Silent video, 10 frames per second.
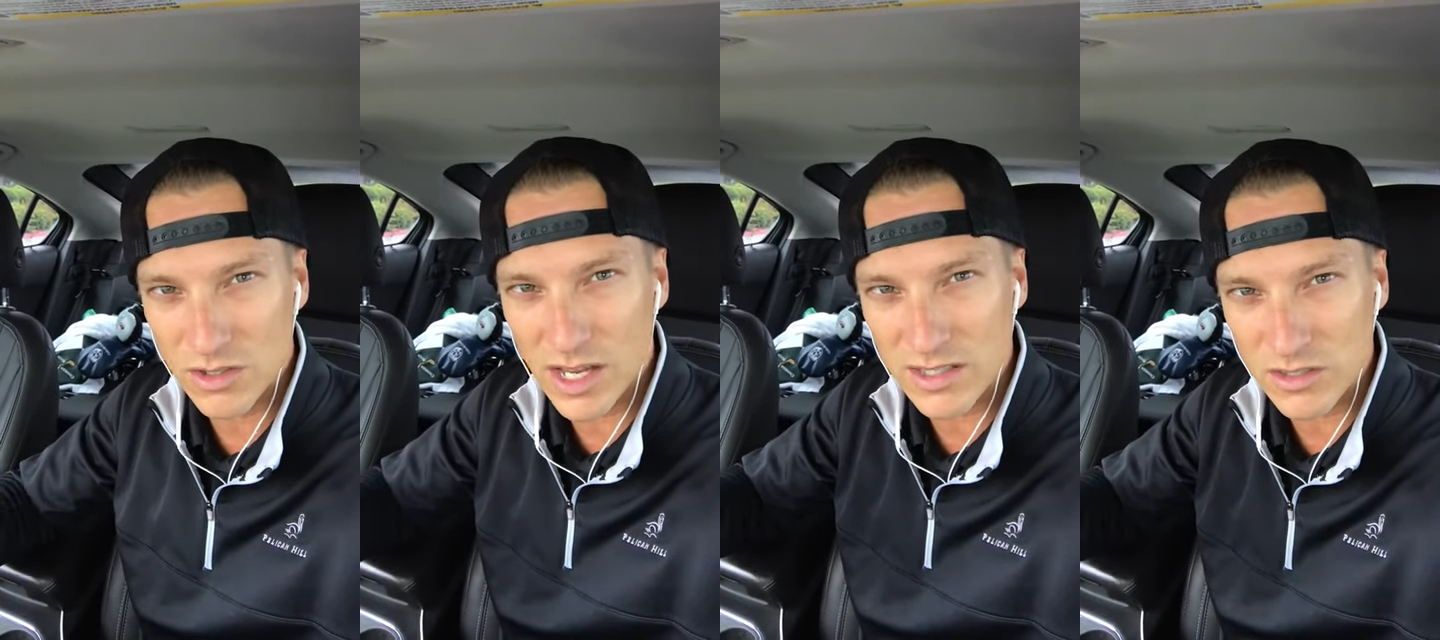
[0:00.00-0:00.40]

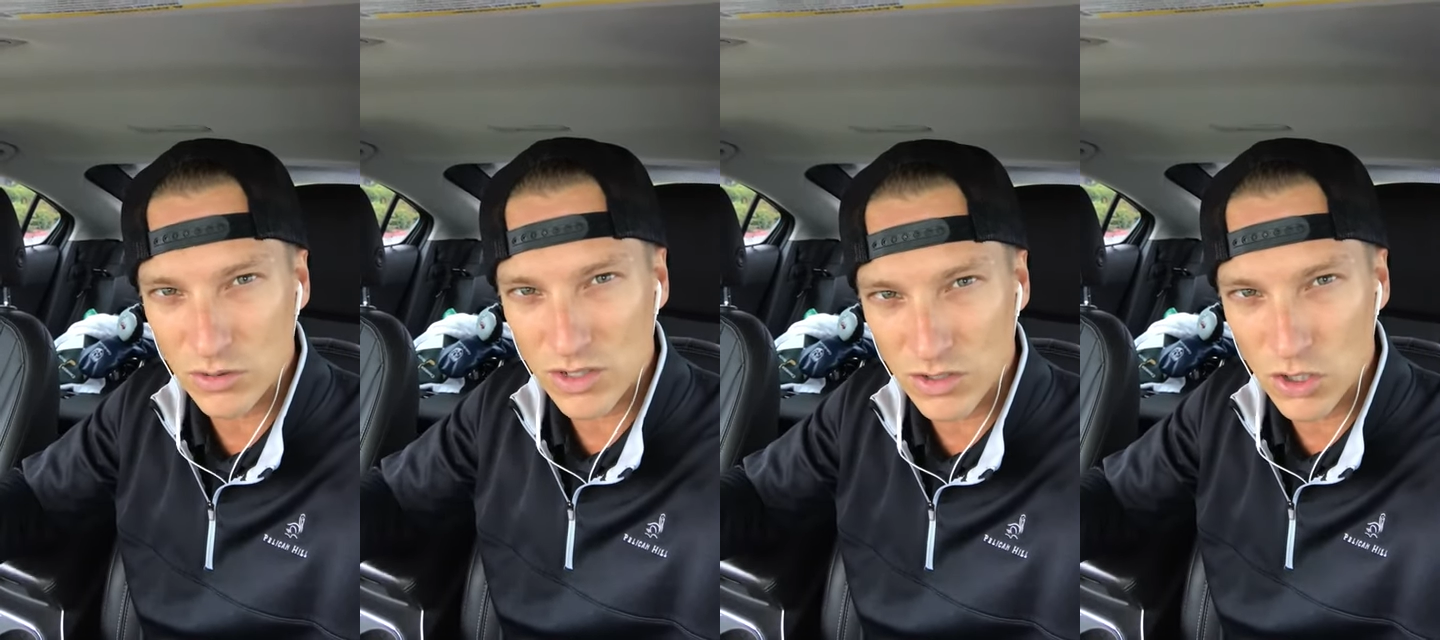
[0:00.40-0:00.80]
you guys,
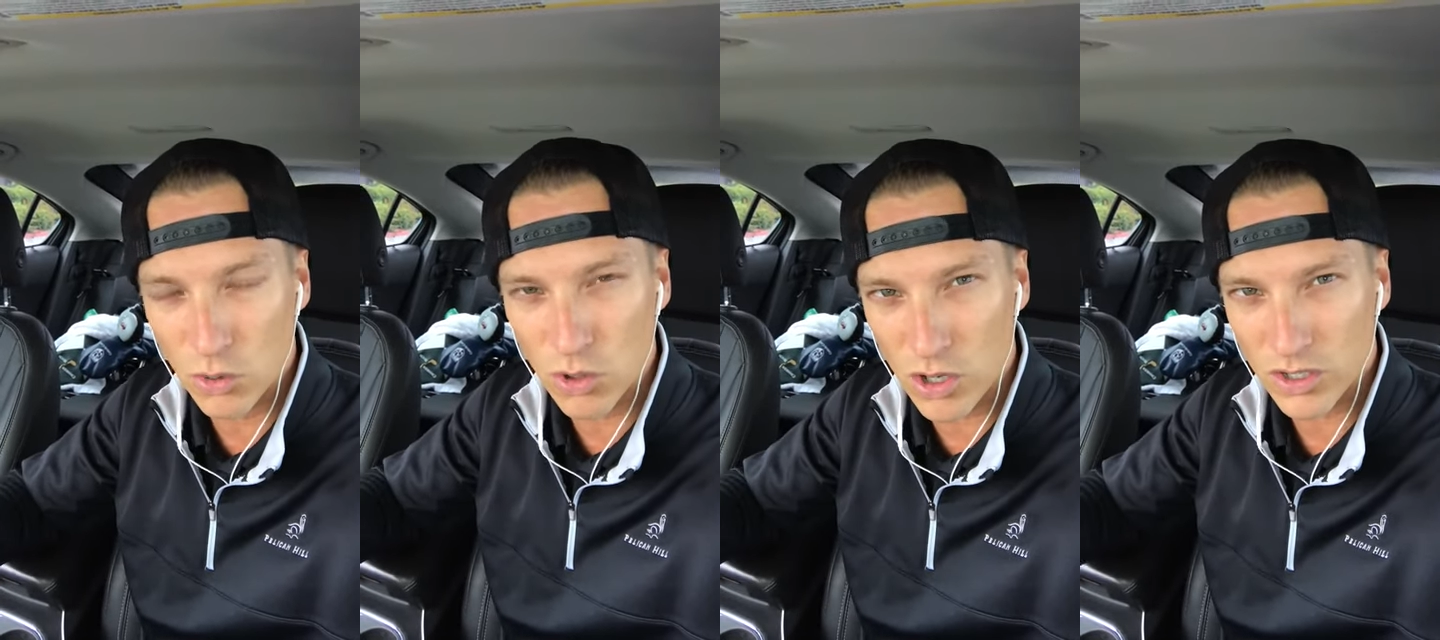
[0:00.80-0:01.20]
those are no
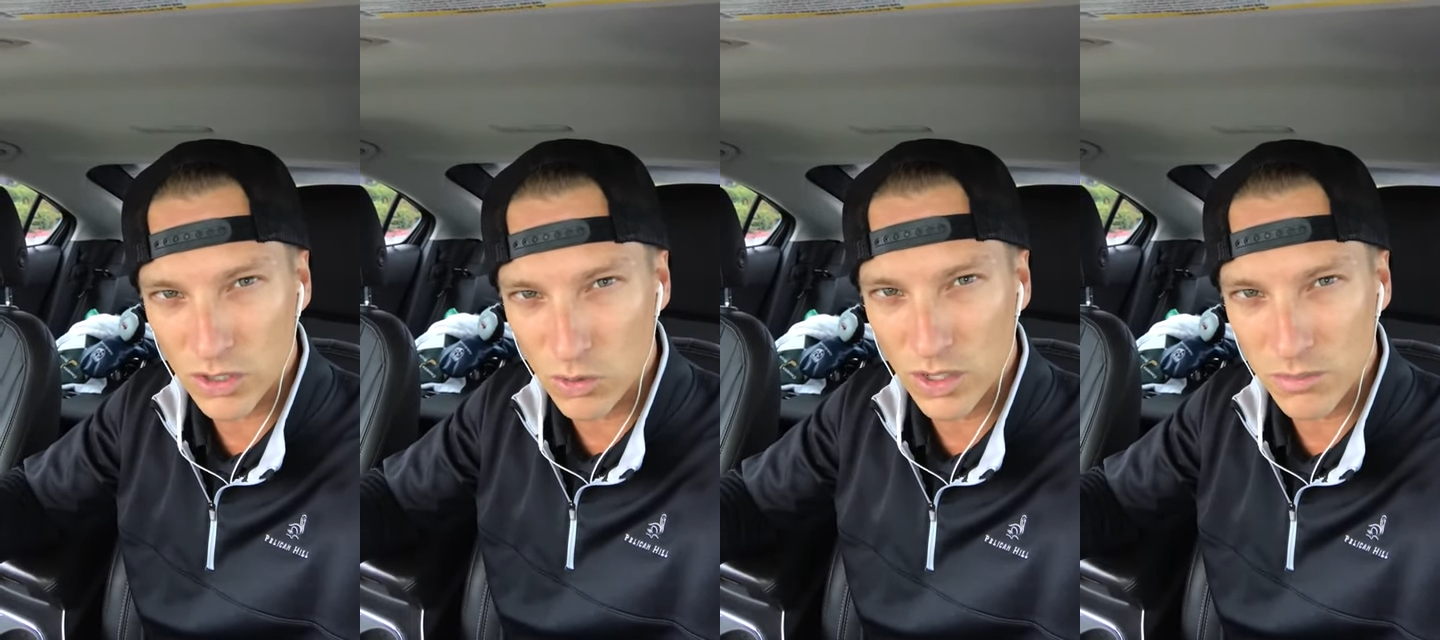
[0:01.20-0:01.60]

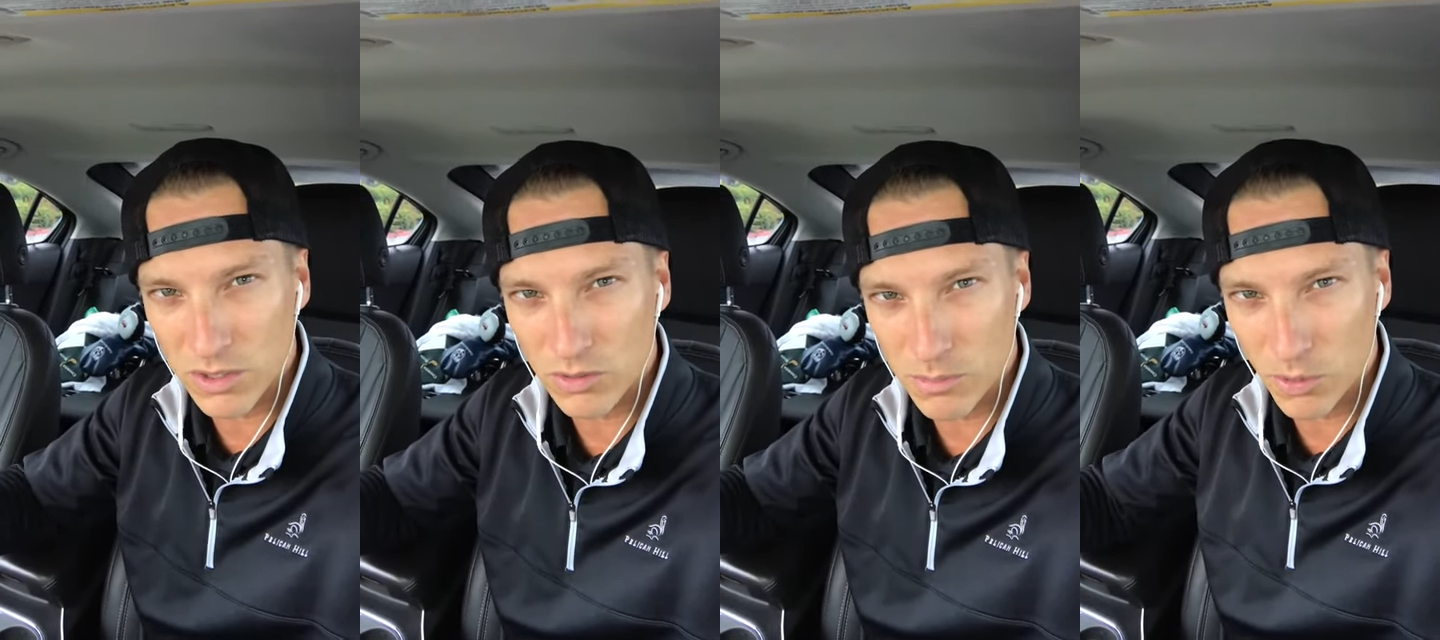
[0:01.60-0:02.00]
longer going to
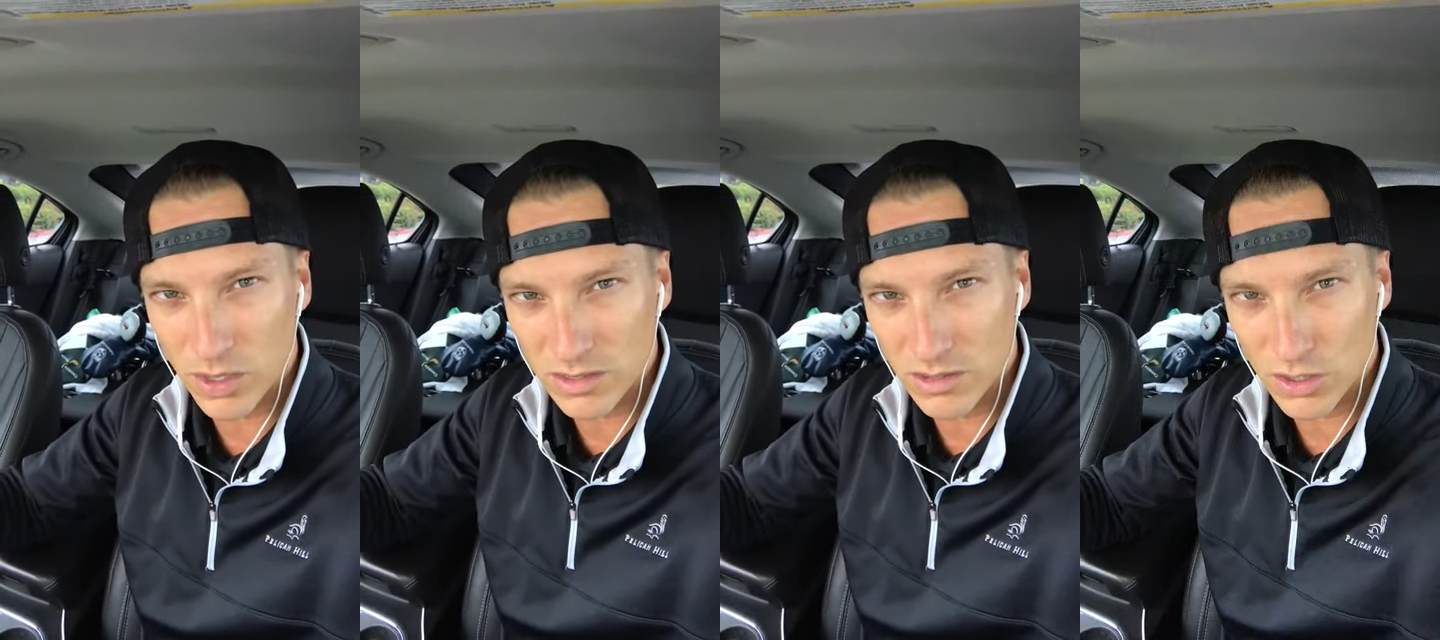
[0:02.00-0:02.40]
be
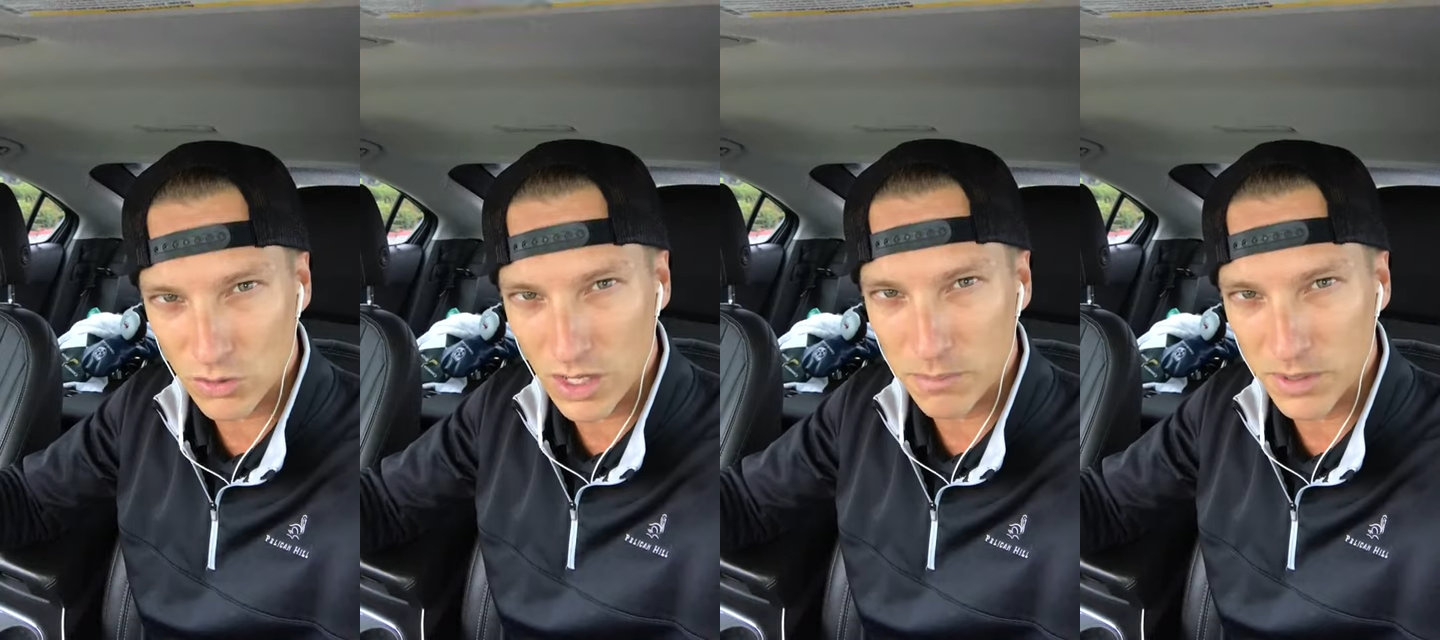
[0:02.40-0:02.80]
reporting to the
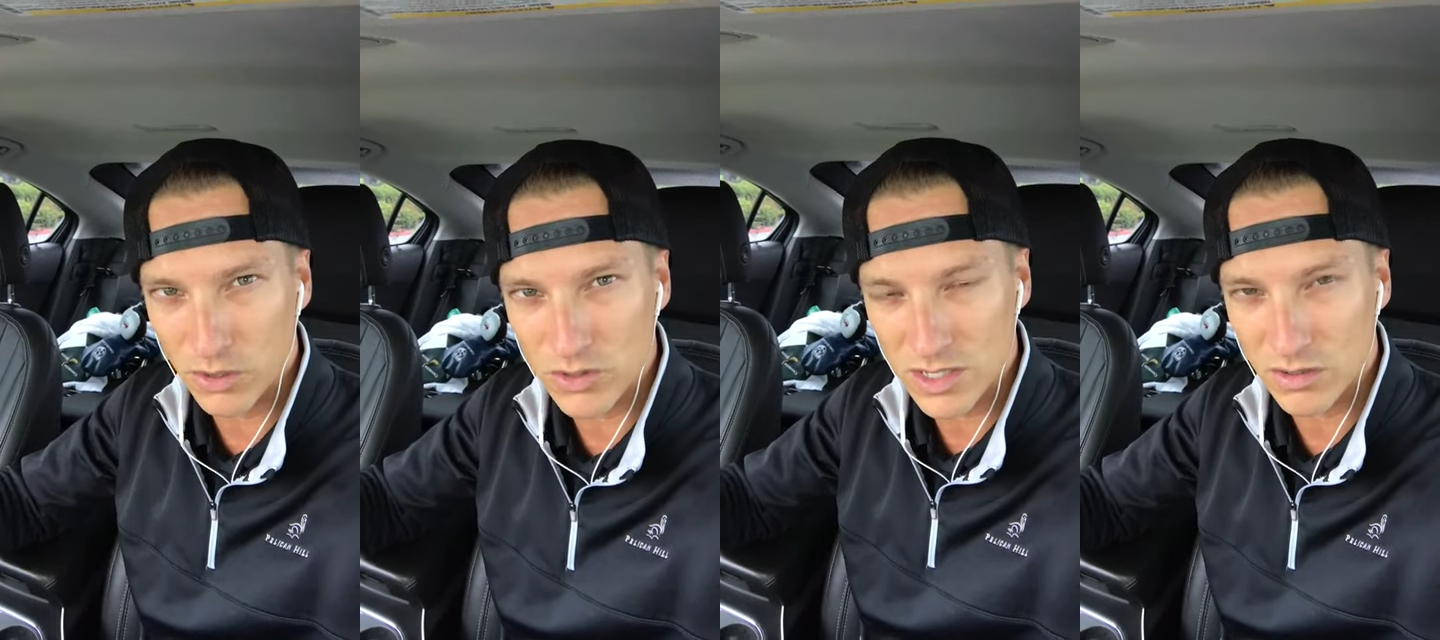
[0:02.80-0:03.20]
credit
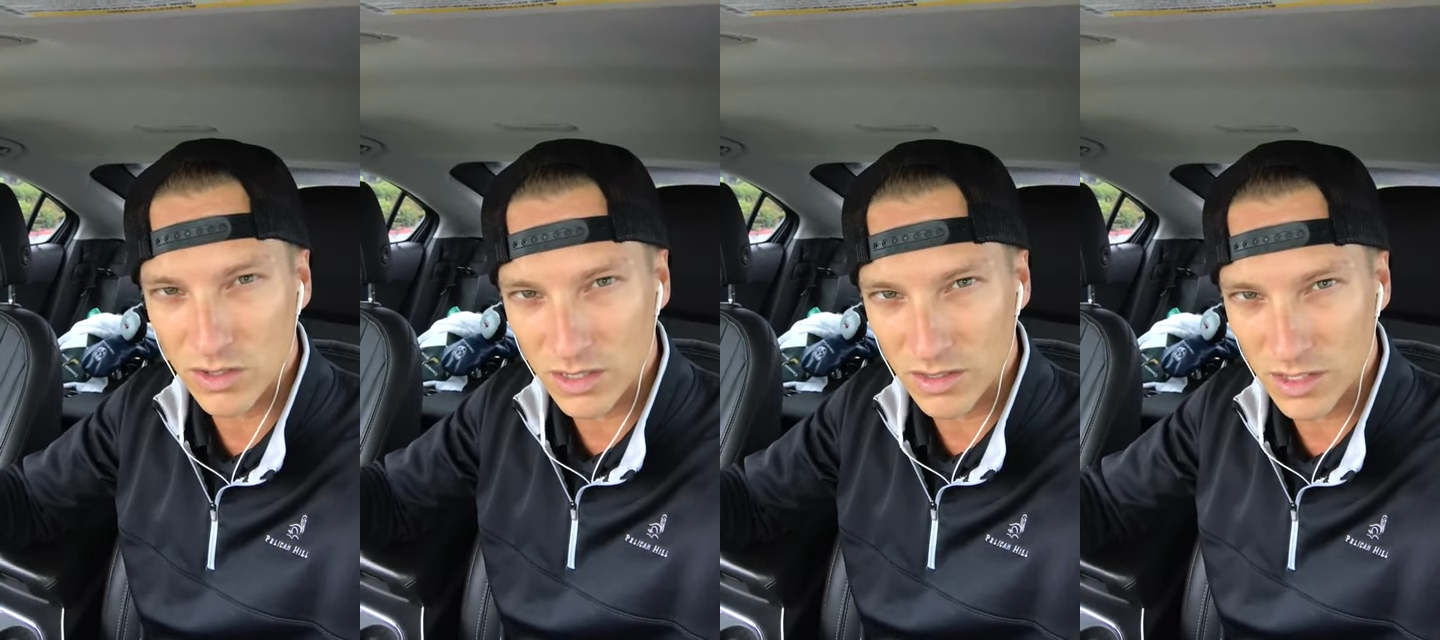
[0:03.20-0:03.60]
bureaus here
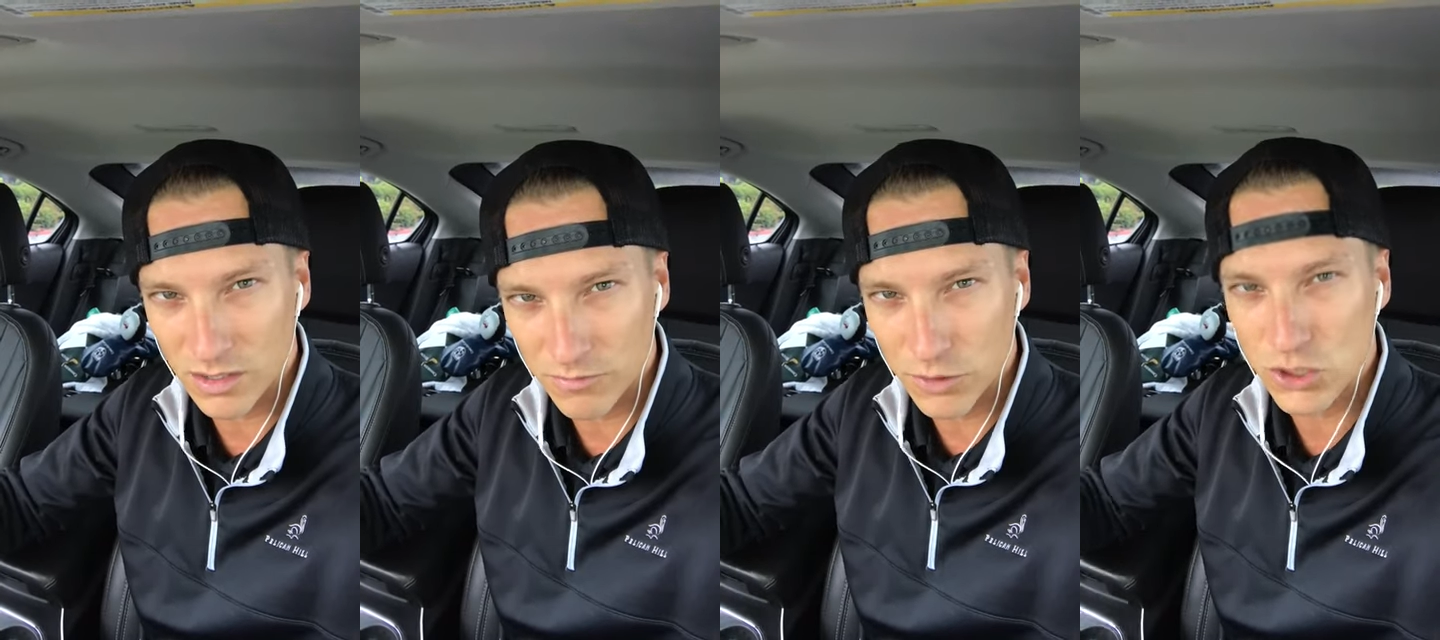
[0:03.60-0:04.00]
in the
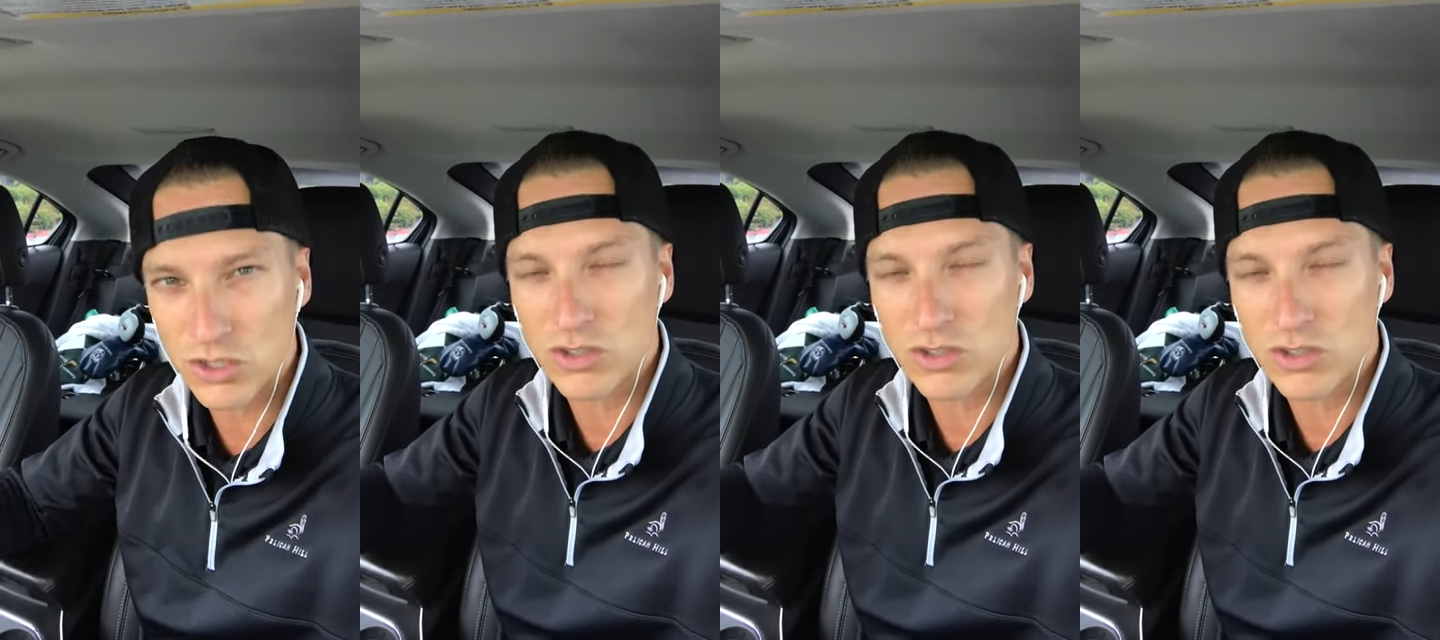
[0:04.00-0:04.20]
near future.